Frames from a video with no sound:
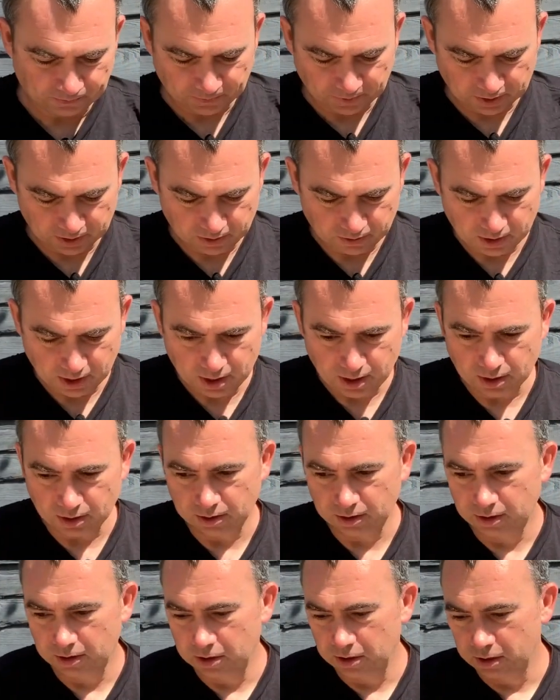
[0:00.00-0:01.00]
So yeah,
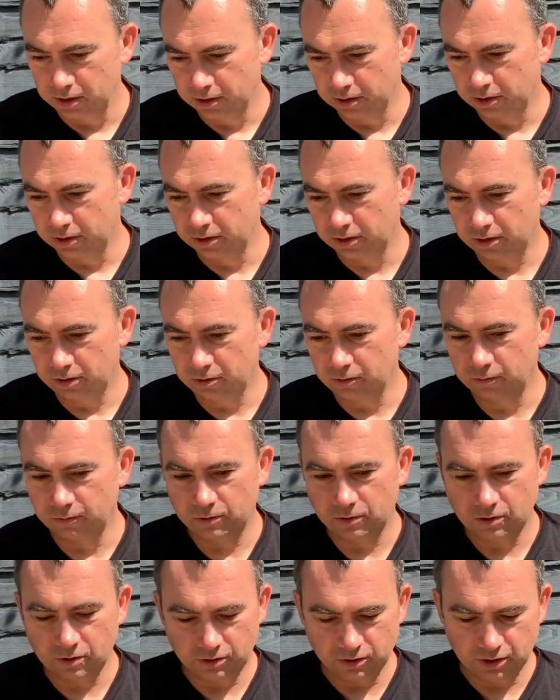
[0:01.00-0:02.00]
so
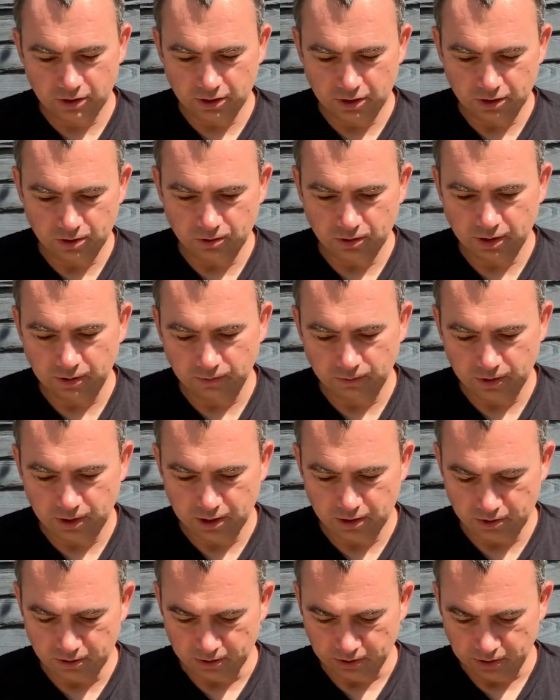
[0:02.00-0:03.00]
far this is looking really
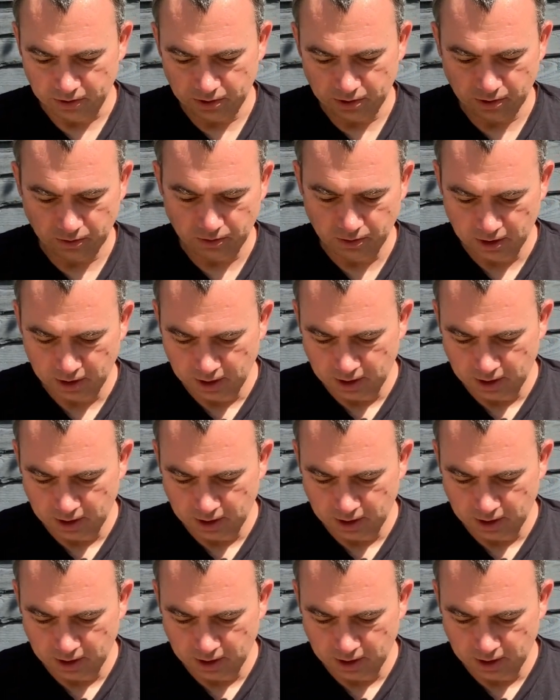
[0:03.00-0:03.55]
good. So